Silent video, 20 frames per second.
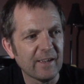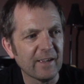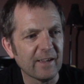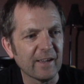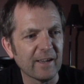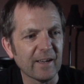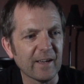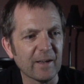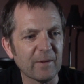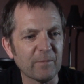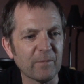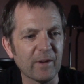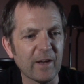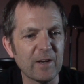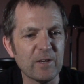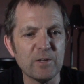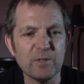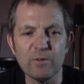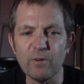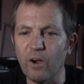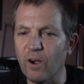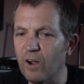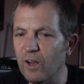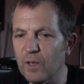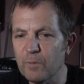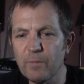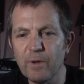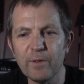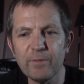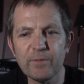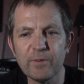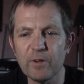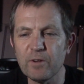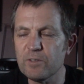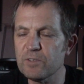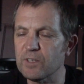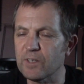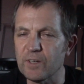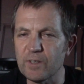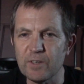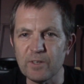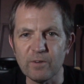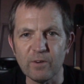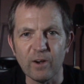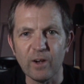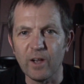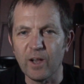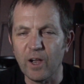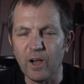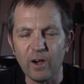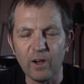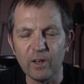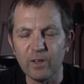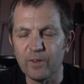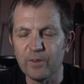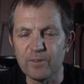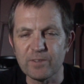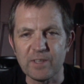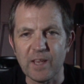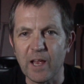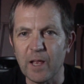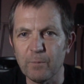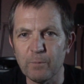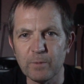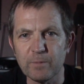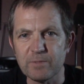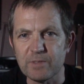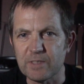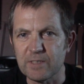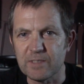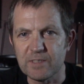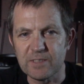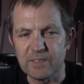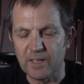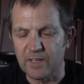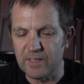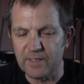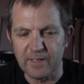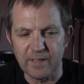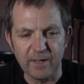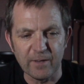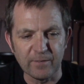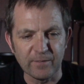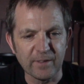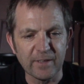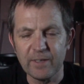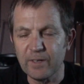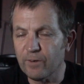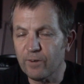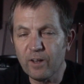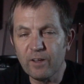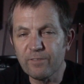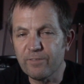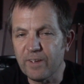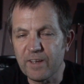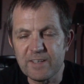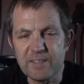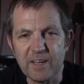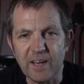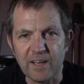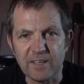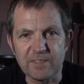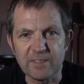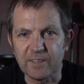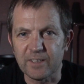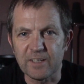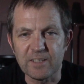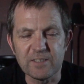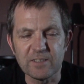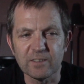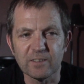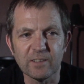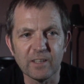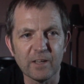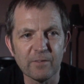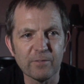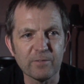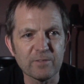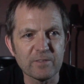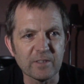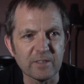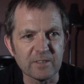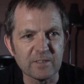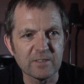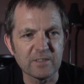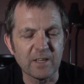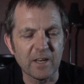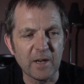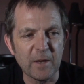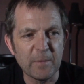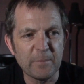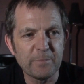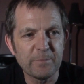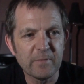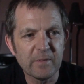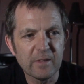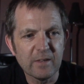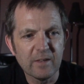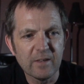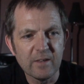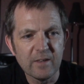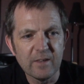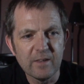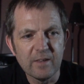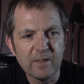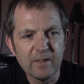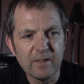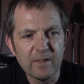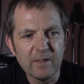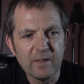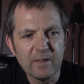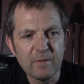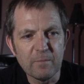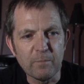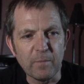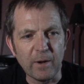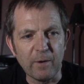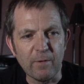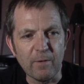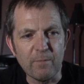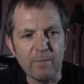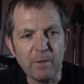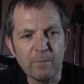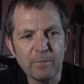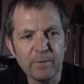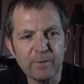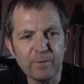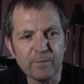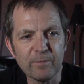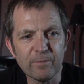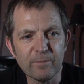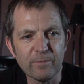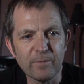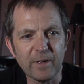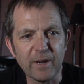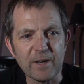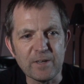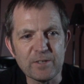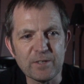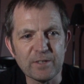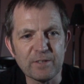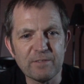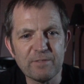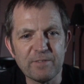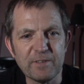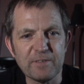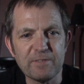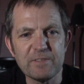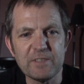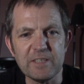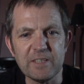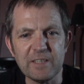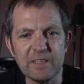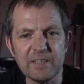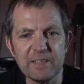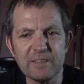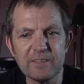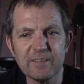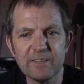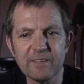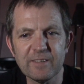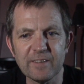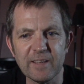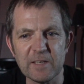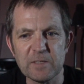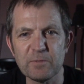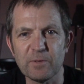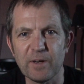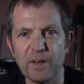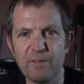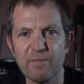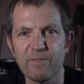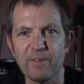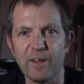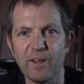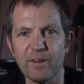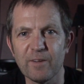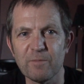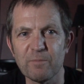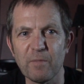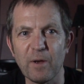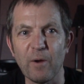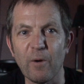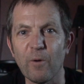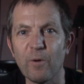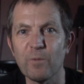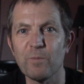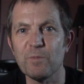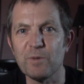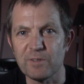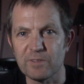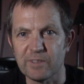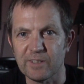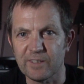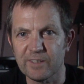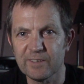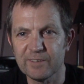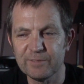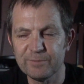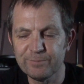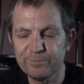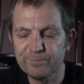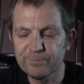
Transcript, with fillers: Um, I knew all about those and I knew all those albums inside and out, and they're all fantastic. I still love them to this day. But I remember when I turned 15, that's when I found my own music.